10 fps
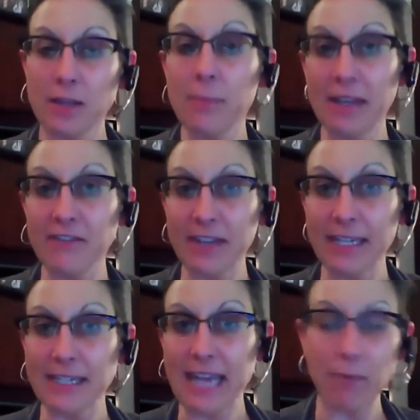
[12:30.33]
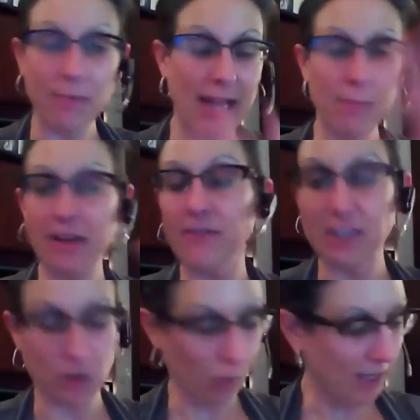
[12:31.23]
the benefit, how
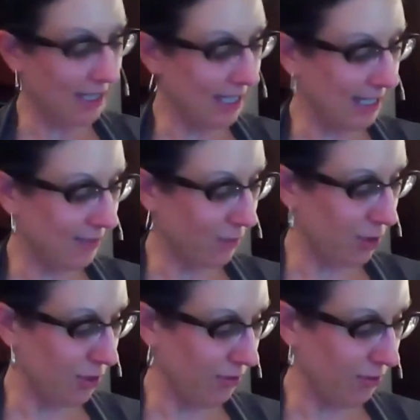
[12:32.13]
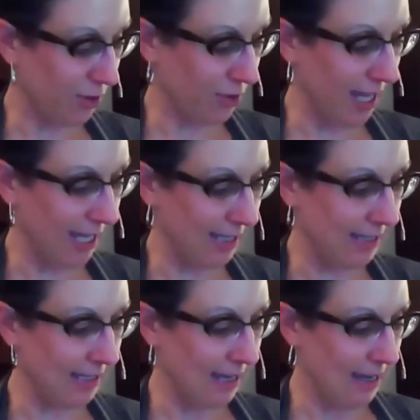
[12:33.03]
beneficial was this for your
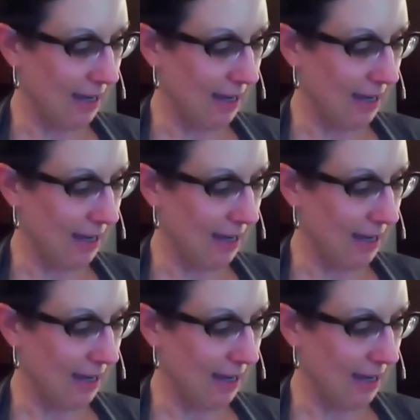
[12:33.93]
kids,